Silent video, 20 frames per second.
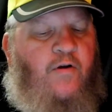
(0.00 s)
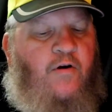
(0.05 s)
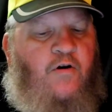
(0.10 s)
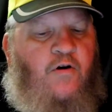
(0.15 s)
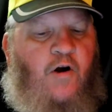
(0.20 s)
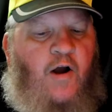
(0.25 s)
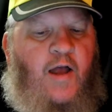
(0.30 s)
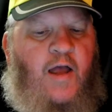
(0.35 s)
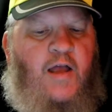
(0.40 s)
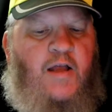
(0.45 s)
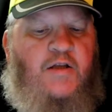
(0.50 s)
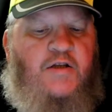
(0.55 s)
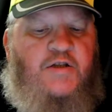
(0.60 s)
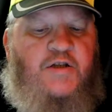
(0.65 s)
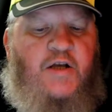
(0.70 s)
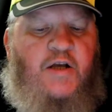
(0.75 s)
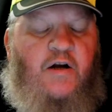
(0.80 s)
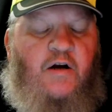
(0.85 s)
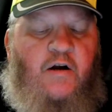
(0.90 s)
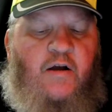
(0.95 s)
grain,
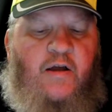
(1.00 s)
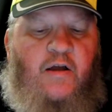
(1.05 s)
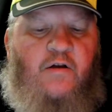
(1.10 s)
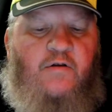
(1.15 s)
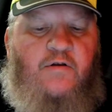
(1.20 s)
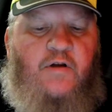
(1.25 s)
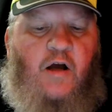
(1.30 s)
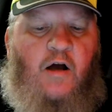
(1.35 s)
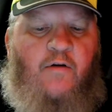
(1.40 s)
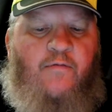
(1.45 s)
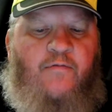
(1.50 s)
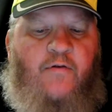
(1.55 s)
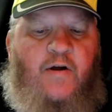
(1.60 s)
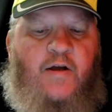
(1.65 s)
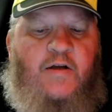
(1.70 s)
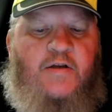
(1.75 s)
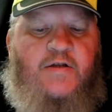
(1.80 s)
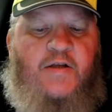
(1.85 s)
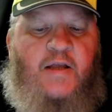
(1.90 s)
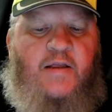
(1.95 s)
sin, or guilt
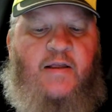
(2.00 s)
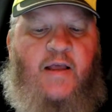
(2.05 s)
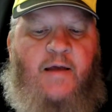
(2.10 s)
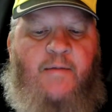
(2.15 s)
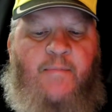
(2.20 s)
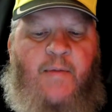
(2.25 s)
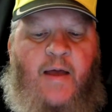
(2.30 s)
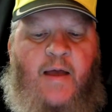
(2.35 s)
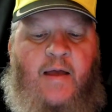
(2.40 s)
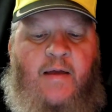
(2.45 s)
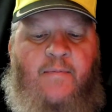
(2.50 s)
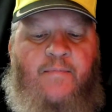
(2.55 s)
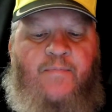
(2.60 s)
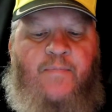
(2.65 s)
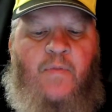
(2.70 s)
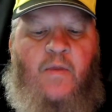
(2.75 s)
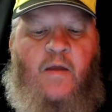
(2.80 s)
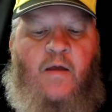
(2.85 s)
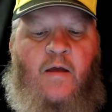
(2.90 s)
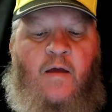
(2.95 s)
offerings that they
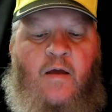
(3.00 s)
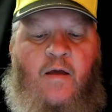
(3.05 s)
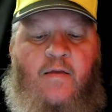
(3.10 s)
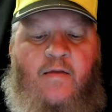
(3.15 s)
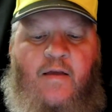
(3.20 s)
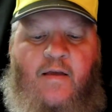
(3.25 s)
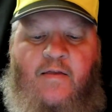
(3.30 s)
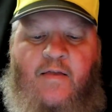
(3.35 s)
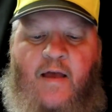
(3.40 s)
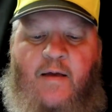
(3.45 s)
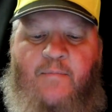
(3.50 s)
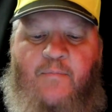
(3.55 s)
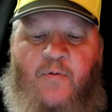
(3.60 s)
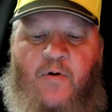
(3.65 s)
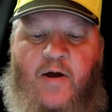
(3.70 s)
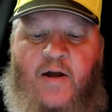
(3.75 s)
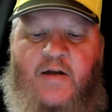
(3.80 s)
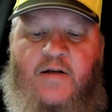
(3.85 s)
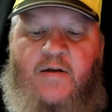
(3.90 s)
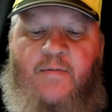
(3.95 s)

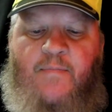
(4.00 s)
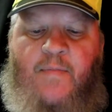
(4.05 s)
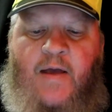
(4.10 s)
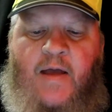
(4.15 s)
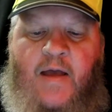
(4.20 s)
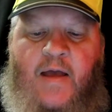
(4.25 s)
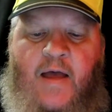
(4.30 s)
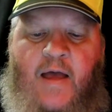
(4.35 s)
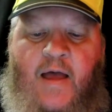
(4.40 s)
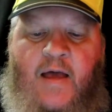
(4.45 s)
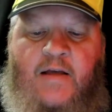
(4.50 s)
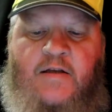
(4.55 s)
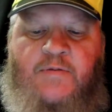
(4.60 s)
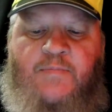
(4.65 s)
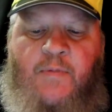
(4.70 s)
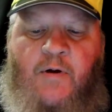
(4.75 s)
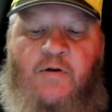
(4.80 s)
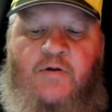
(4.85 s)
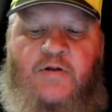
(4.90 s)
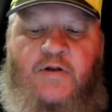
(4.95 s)
bring to me as
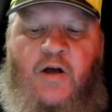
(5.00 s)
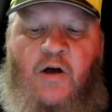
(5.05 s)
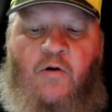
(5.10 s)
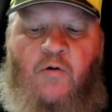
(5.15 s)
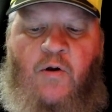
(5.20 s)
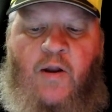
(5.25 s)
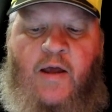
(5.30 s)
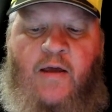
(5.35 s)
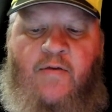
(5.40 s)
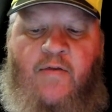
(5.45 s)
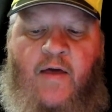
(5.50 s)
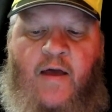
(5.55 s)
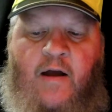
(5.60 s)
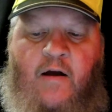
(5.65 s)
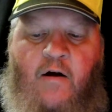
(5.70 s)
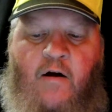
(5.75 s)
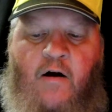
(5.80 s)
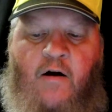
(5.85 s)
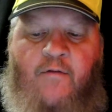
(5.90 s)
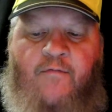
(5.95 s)
most holy, they
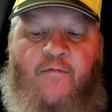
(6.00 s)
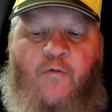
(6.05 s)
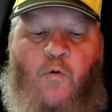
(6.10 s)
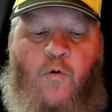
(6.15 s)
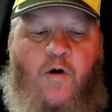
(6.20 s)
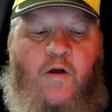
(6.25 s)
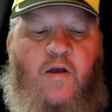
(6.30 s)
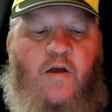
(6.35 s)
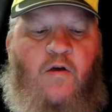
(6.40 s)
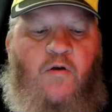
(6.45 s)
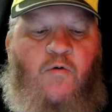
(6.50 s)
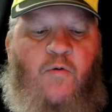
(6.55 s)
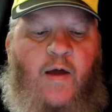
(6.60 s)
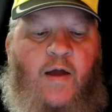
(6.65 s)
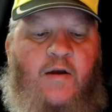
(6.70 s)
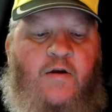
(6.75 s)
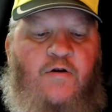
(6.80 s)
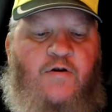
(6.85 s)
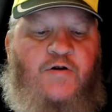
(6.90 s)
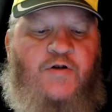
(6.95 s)
are for you
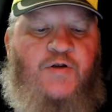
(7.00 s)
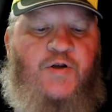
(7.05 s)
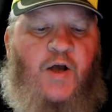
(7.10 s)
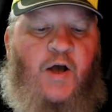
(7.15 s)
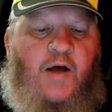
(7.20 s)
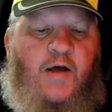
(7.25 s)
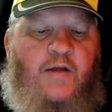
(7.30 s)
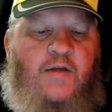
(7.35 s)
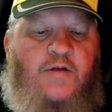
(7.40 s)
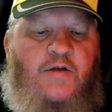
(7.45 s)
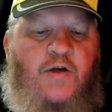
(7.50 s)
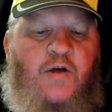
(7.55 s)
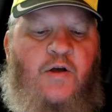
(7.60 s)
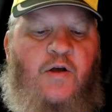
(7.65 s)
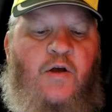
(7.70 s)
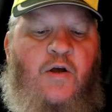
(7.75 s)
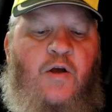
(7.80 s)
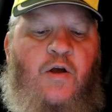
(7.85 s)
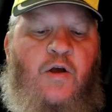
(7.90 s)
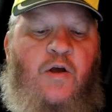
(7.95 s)
and your sons.
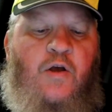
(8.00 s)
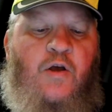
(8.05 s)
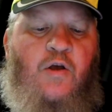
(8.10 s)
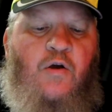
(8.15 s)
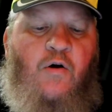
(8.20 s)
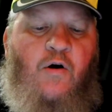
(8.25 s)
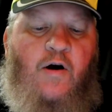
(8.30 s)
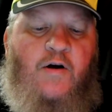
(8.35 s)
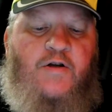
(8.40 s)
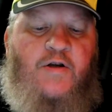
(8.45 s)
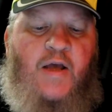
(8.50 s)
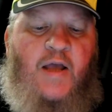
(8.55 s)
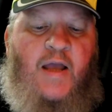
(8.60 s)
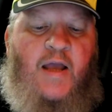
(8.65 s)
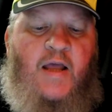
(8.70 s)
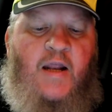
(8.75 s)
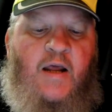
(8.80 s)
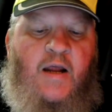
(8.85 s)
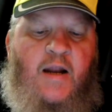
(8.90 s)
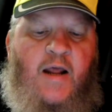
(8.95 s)
You are to
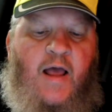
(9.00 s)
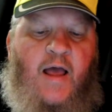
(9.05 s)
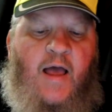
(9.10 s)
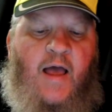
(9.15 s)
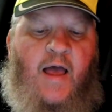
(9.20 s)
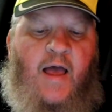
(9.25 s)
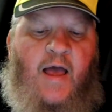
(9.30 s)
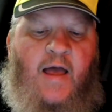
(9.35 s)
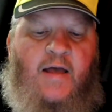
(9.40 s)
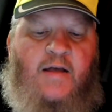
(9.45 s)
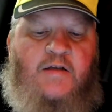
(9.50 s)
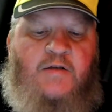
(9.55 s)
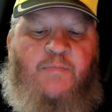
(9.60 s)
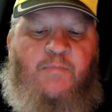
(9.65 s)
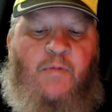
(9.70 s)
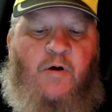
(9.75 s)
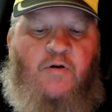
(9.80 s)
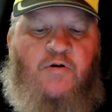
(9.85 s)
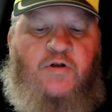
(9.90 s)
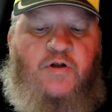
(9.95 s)
eat it as
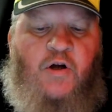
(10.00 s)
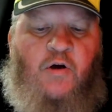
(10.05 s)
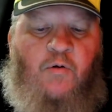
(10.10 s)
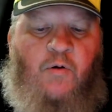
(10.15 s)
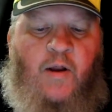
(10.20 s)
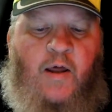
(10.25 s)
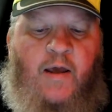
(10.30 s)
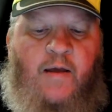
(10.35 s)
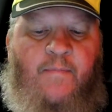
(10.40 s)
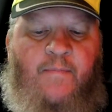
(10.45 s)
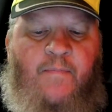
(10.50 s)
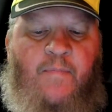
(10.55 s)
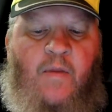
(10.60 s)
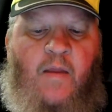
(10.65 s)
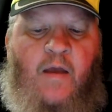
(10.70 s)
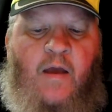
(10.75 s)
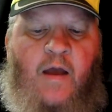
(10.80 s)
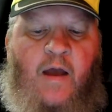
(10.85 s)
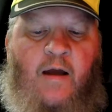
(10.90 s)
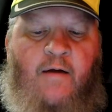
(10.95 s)
most holy.
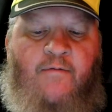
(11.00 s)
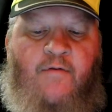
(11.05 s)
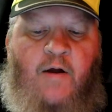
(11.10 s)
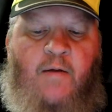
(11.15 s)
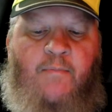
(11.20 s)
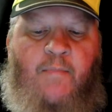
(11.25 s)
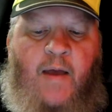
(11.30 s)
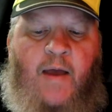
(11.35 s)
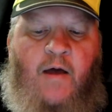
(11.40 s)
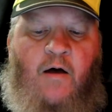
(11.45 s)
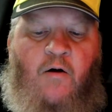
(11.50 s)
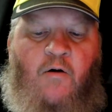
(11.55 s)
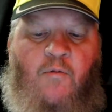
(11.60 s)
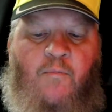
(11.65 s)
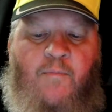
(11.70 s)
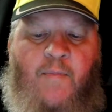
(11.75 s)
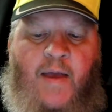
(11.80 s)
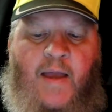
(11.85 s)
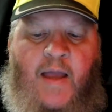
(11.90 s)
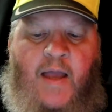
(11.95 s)
Every male
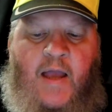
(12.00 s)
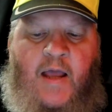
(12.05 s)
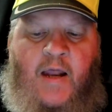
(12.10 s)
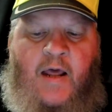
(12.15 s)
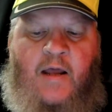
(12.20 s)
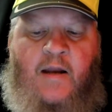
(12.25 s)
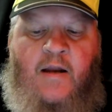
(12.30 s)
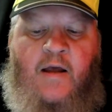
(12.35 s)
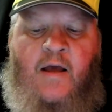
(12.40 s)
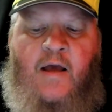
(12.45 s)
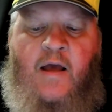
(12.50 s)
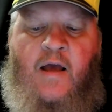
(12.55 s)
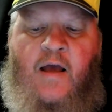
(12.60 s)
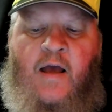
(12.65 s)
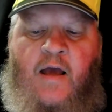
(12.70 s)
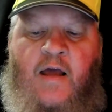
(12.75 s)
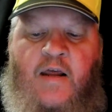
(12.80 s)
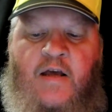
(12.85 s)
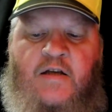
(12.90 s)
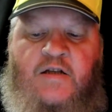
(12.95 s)
may eat it.
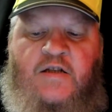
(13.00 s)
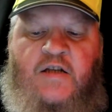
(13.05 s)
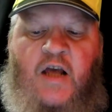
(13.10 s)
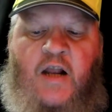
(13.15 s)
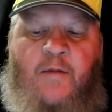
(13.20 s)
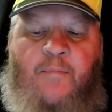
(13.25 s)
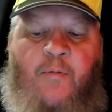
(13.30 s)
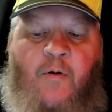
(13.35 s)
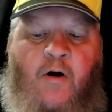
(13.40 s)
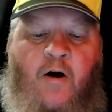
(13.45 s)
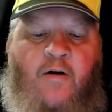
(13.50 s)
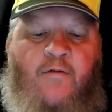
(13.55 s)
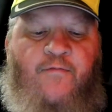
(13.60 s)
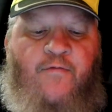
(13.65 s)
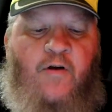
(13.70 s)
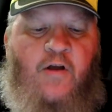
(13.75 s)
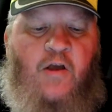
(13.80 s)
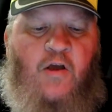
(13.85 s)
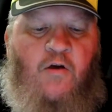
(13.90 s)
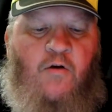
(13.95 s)
It is set apart
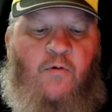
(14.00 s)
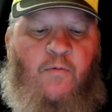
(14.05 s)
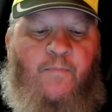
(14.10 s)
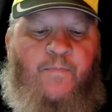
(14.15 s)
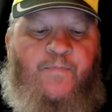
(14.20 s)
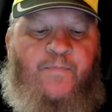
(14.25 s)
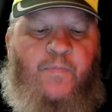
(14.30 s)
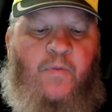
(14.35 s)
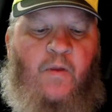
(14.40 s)
for you.